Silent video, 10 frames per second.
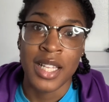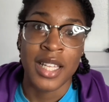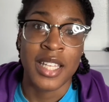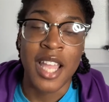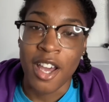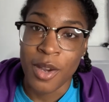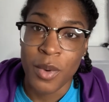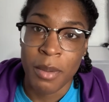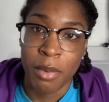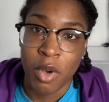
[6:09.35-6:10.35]
Y'all don't want
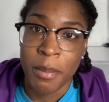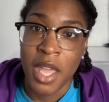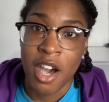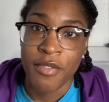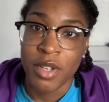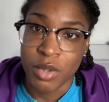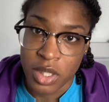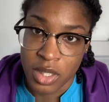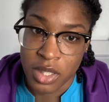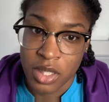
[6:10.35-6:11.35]
to blow up y'all
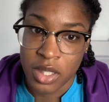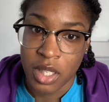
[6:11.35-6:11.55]
futures